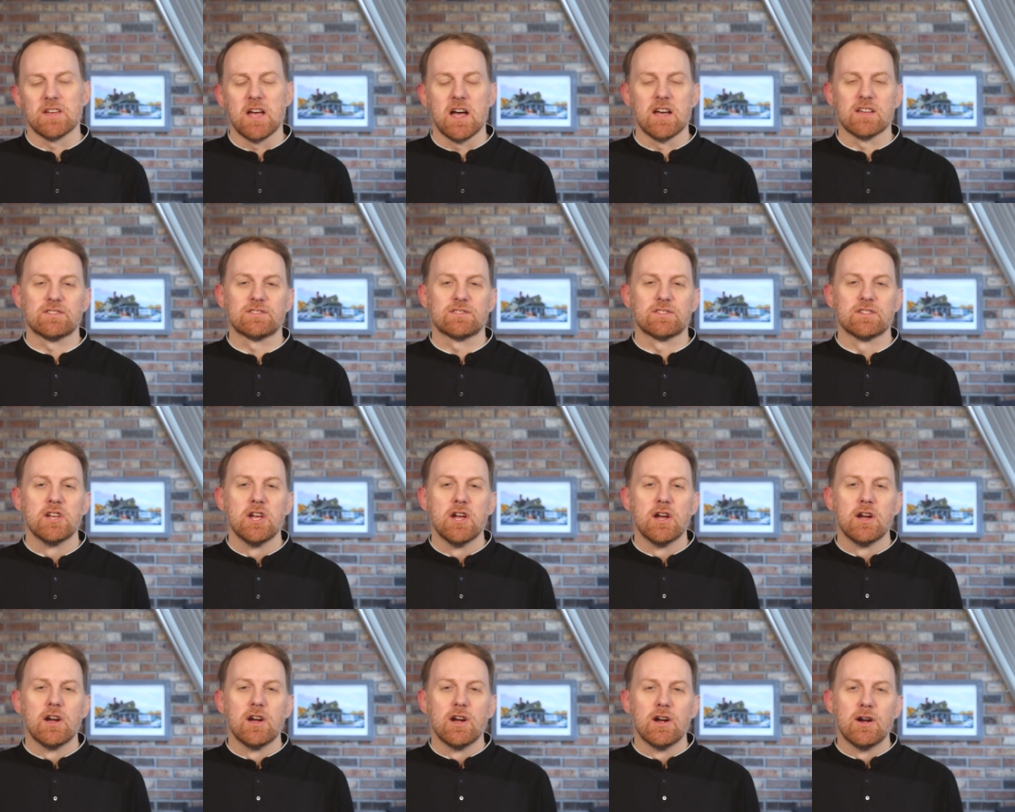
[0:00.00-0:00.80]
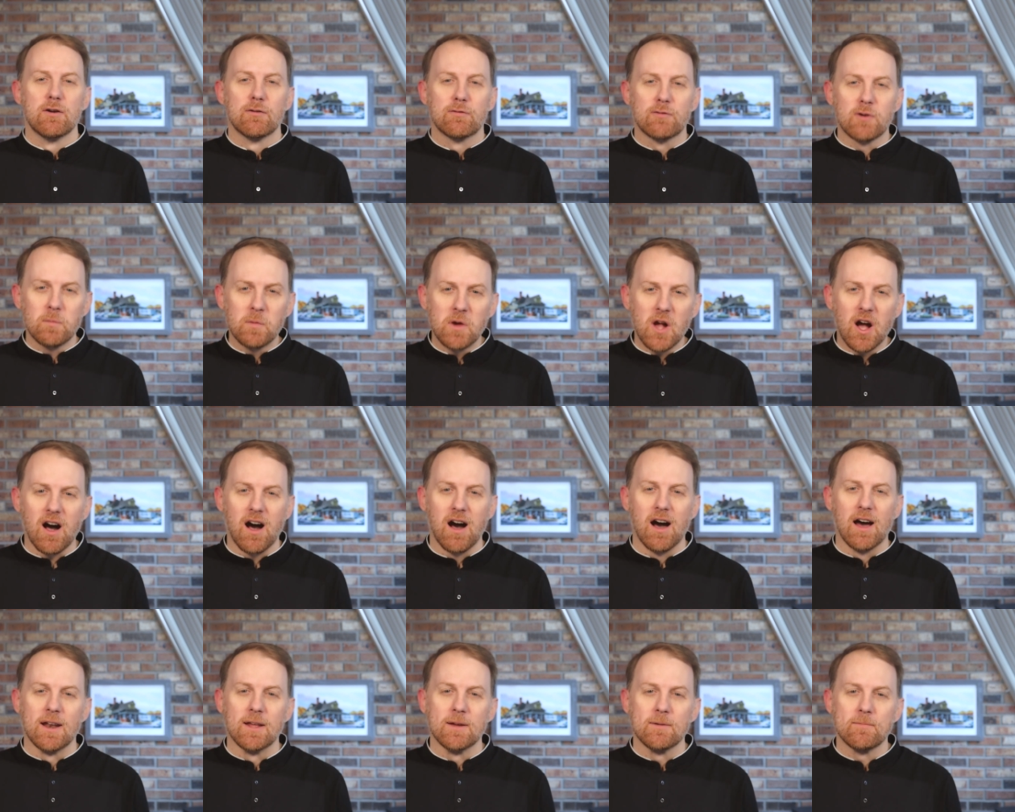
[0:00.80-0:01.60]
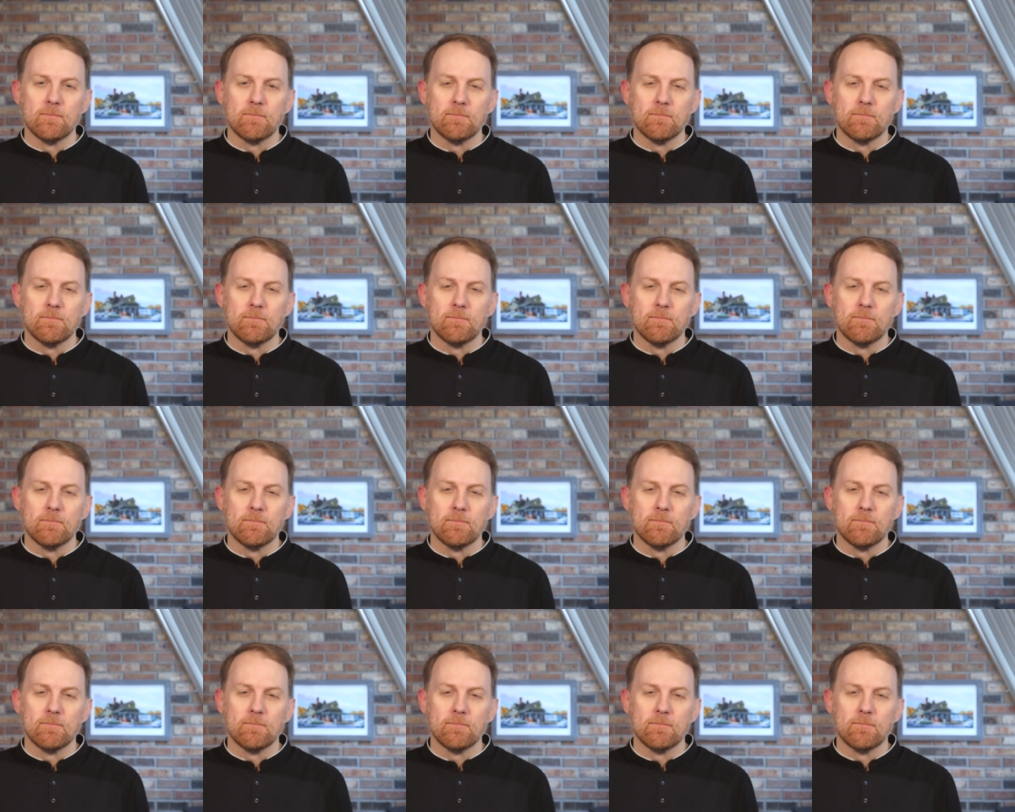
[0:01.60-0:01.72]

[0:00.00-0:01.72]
us from God.